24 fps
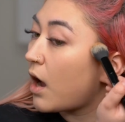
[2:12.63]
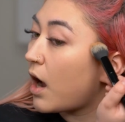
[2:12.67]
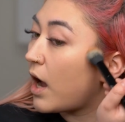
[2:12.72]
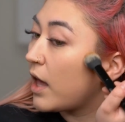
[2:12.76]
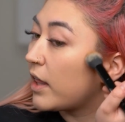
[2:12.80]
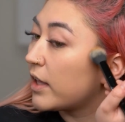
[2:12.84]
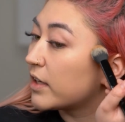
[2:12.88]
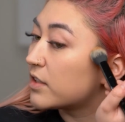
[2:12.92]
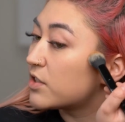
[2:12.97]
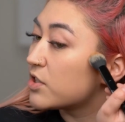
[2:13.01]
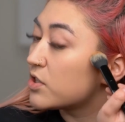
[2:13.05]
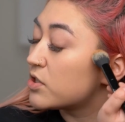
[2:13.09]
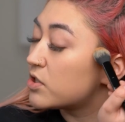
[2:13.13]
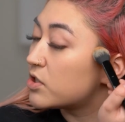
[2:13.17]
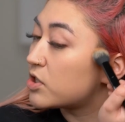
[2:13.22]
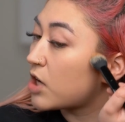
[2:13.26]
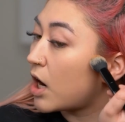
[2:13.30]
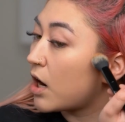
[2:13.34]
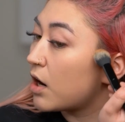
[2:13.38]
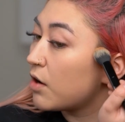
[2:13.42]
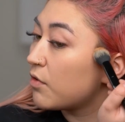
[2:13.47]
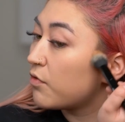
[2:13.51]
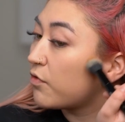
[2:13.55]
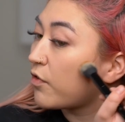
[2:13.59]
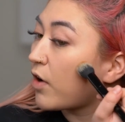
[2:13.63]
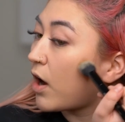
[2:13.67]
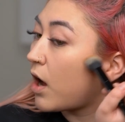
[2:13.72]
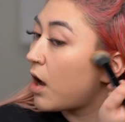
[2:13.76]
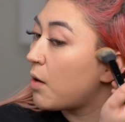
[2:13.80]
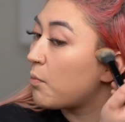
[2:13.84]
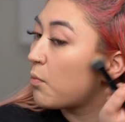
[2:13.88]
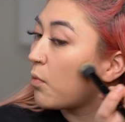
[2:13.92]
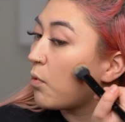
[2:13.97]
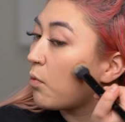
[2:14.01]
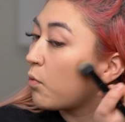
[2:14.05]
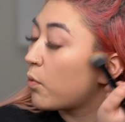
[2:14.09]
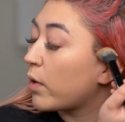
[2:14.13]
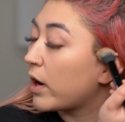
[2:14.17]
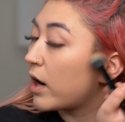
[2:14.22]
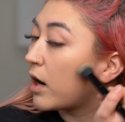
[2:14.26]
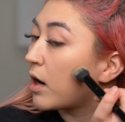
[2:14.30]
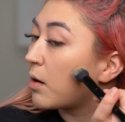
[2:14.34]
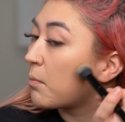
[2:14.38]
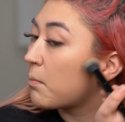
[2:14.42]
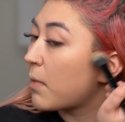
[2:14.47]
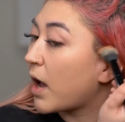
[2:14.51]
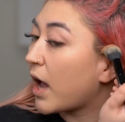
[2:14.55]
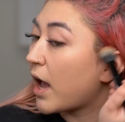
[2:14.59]
I like to start from
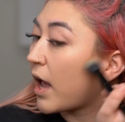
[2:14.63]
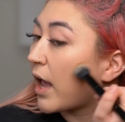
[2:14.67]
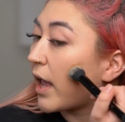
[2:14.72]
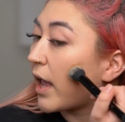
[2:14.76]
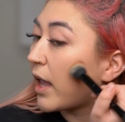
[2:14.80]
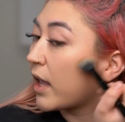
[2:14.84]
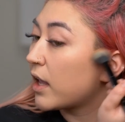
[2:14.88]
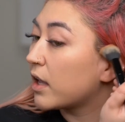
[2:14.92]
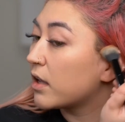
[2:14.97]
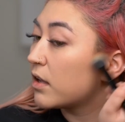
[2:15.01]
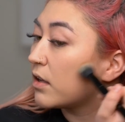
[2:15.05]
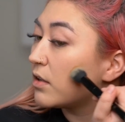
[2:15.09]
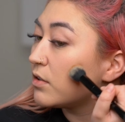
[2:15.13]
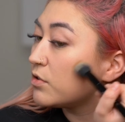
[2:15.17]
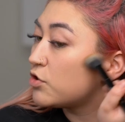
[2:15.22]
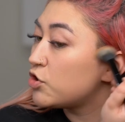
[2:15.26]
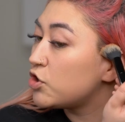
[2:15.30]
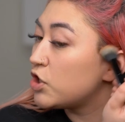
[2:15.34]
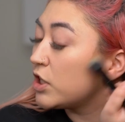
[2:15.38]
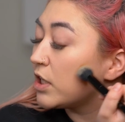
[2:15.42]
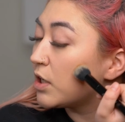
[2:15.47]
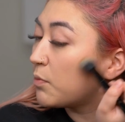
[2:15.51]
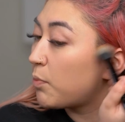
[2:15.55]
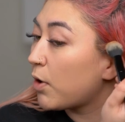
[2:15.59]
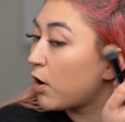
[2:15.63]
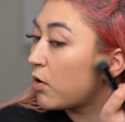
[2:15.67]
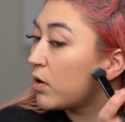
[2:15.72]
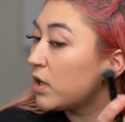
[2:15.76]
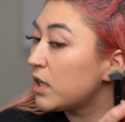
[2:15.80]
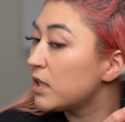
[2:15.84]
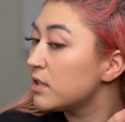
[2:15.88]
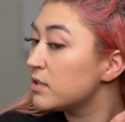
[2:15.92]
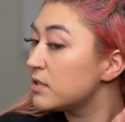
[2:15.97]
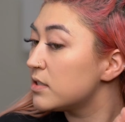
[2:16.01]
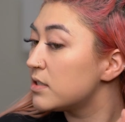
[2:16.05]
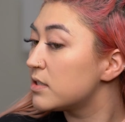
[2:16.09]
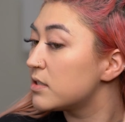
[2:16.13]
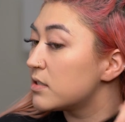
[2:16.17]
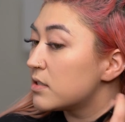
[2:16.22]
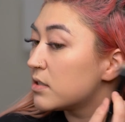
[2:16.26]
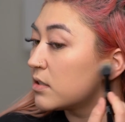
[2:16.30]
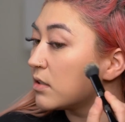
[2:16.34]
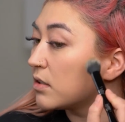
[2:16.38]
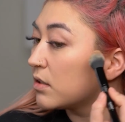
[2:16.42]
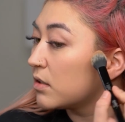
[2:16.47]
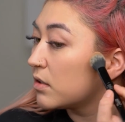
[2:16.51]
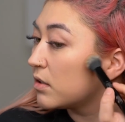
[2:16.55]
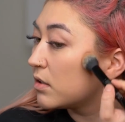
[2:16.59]
where my cheekbone is,
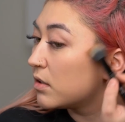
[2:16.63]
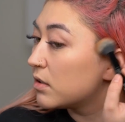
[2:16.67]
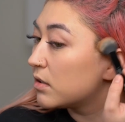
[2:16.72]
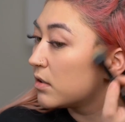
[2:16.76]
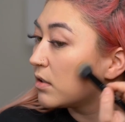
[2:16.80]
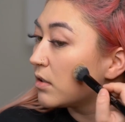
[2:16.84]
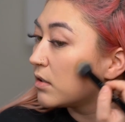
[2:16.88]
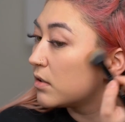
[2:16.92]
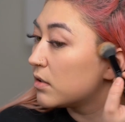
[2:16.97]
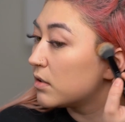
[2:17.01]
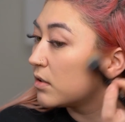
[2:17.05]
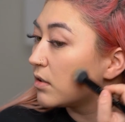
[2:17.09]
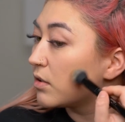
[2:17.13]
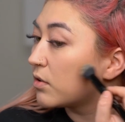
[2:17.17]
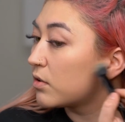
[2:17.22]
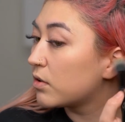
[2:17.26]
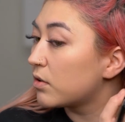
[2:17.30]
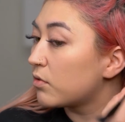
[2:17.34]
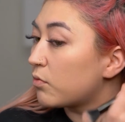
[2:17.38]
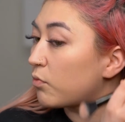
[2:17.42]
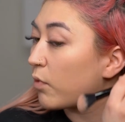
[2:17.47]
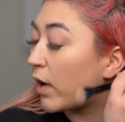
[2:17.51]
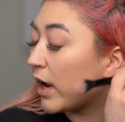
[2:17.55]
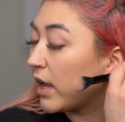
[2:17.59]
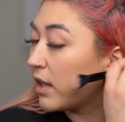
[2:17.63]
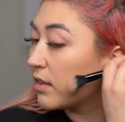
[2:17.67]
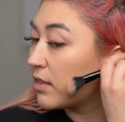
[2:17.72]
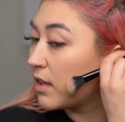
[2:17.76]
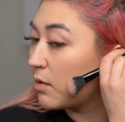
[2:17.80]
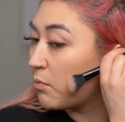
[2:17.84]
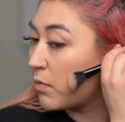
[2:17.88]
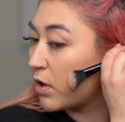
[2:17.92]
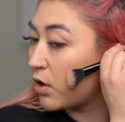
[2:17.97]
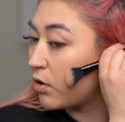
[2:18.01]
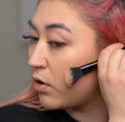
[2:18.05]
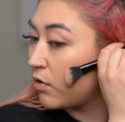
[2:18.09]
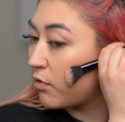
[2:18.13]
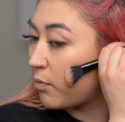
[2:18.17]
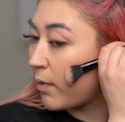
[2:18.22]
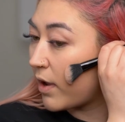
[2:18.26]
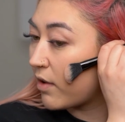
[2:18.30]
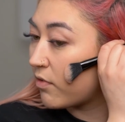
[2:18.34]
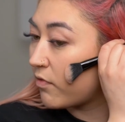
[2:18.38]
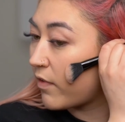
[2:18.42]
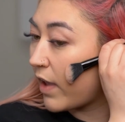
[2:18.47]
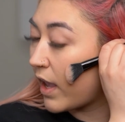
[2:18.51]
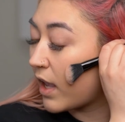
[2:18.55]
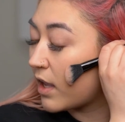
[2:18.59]
right in the middle of my
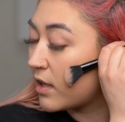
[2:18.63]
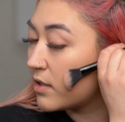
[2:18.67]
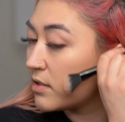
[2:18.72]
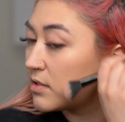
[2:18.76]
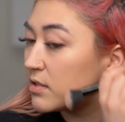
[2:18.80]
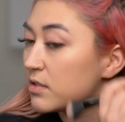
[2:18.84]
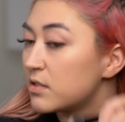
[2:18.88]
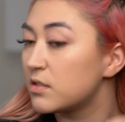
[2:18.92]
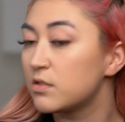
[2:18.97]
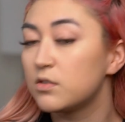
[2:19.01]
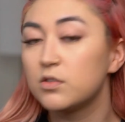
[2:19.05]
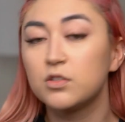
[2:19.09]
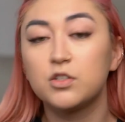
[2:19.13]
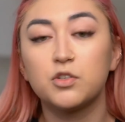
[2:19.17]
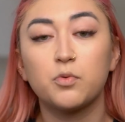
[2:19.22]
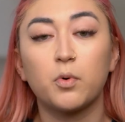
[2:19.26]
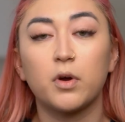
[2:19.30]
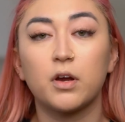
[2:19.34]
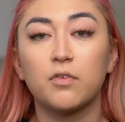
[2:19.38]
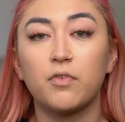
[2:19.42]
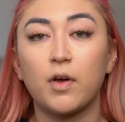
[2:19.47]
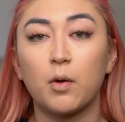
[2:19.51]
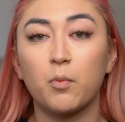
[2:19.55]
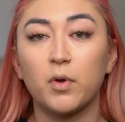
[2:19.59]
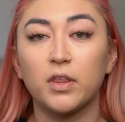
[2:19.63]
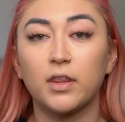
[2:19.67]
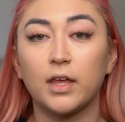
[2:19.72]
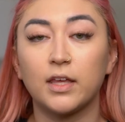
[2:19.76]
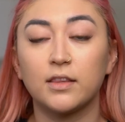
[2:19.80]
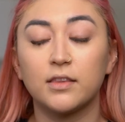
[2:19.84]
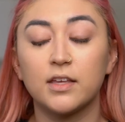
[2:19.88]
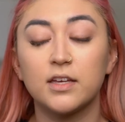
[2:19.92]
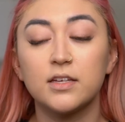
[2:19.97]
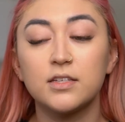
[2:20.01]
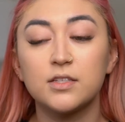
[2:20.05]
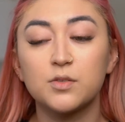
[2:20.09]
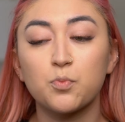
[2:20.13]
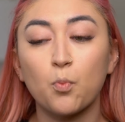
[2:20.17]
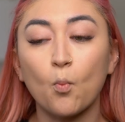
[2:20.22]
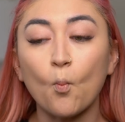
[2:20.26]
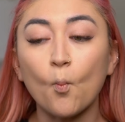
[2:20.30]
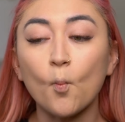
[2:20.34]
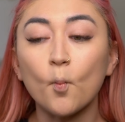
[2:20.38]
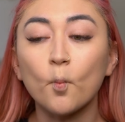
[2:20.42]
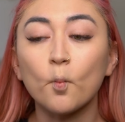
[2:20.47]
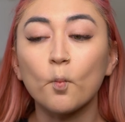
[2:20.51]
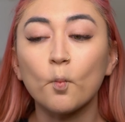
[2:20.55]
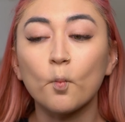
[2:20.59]
face, to where if I went like this,
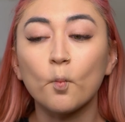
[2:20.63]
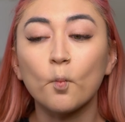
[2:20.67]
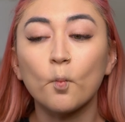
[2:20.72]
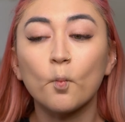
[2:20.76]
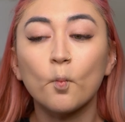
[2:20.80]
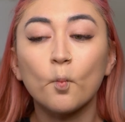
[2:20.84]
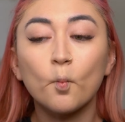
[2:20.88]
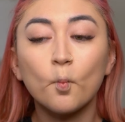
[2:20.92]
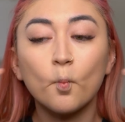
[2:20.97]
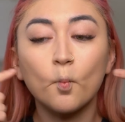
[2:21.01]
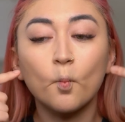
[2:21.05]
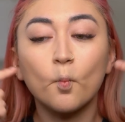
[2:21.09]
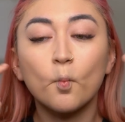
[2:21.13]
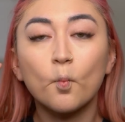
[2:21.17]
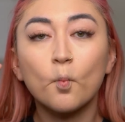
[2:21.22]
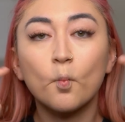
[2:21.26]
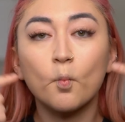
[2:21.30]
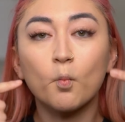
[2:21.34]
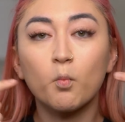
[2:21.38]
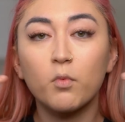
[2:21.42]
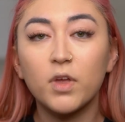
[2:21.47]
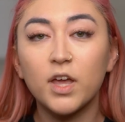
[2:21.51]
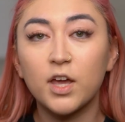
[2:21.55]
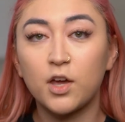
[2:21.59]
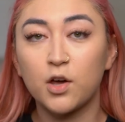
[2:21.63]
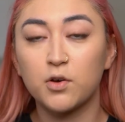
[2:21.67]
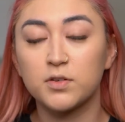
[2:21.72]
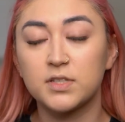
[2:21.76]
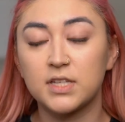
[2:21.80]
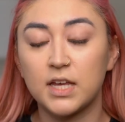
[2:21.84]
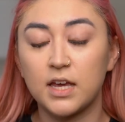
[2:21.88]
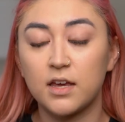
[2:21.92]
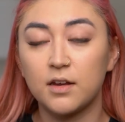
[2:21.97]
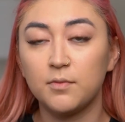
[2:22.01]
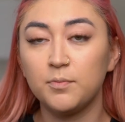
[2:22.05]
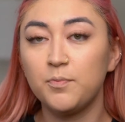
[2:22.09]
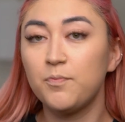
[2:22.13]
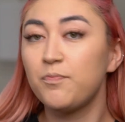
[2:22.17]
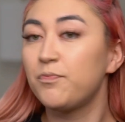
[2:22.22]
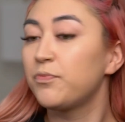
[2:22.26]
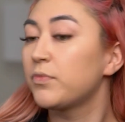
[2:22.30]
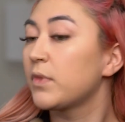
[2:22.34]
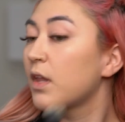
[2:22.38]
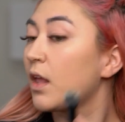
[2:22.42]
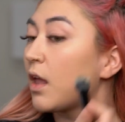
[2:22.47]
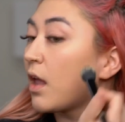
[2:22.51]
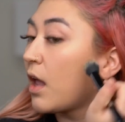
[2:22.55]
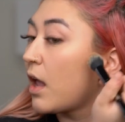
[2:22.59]
it goes in,
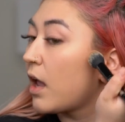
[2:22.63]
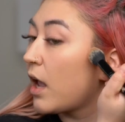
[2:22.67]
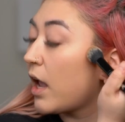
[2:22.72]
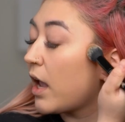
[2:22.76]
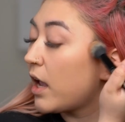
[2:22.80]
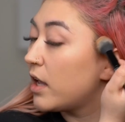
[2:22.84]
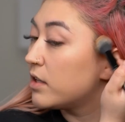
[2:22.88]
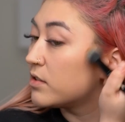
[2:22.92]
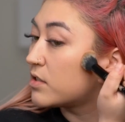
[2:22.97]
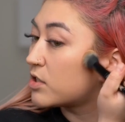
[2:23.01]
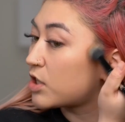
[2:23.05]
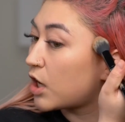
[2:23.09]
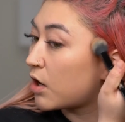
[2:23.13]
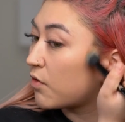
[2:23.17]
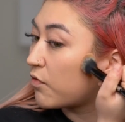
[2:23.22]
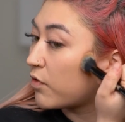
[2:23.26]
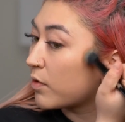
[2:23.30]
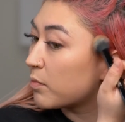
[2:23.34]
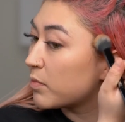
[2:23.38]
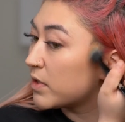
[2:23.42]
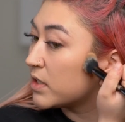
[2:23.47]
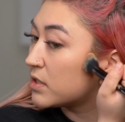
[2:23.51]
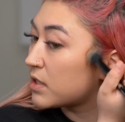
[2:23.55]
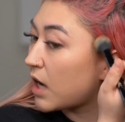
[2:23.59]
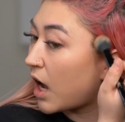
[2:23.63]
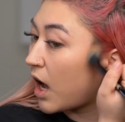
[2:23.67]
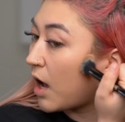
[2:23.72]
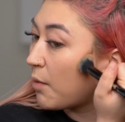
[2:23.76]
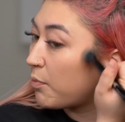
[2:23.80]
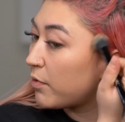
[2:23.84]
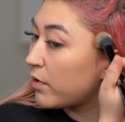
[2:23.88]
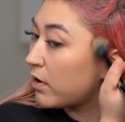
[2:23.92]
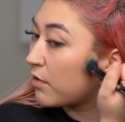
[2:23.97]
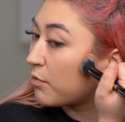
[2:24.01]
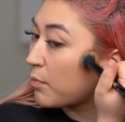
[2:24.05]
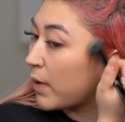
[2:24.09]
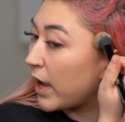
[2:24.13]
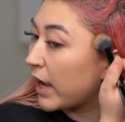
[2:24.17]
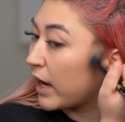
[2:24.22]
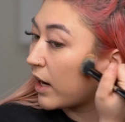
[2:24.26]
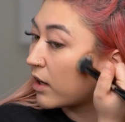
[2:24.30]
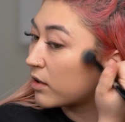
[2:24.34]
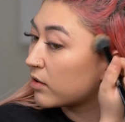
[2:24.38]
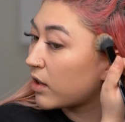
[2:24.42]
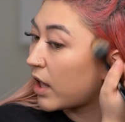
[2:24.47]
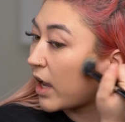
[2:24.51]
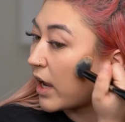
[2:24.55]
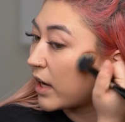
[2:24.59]
and start from the top of my
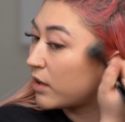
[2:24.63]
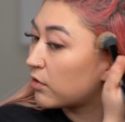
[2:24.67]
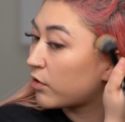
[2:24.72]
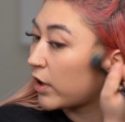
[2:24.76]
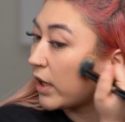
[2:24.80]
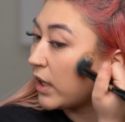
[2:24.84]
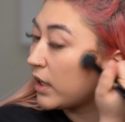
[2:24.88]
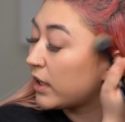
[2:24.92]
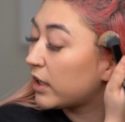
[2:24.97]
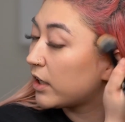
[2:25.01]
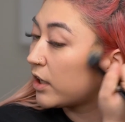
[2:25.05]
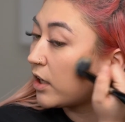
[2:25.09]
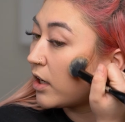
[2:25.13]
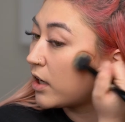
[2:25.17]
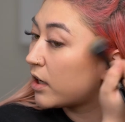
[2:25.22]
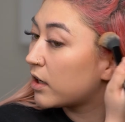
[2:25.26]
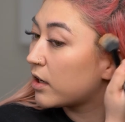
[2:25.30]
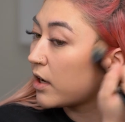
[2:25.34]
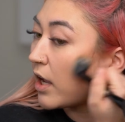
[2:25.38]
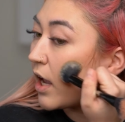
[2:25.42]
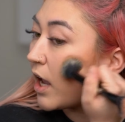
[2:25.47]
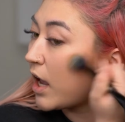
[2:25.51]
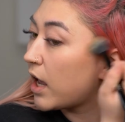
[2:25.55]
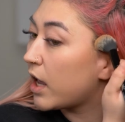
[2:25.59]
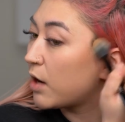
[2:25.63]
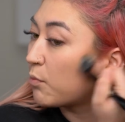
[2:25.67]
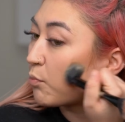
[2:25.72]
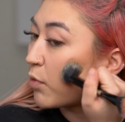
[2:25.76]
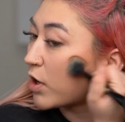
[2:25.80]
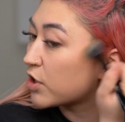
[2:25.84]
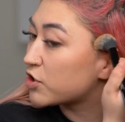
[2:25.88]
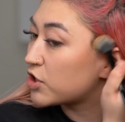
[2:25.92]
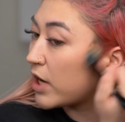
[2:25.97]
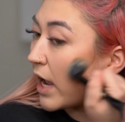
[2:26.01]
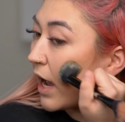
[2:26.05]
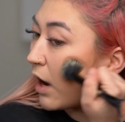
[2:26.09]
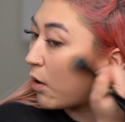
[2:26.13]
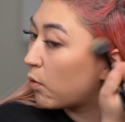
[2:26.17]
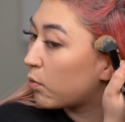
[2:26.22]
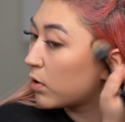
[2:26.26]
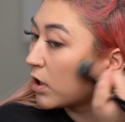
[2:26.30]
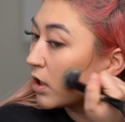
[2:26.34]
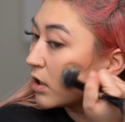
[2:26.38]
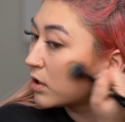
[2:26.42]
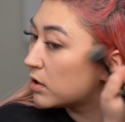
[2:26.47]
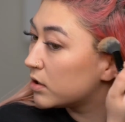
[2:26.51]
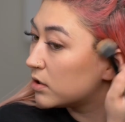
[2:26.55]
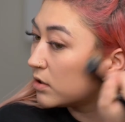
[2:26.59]
hairline right here and brush
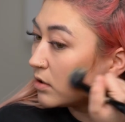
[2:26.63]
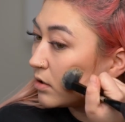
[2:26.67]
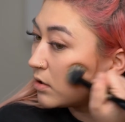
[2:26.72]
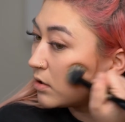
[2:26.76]
outward.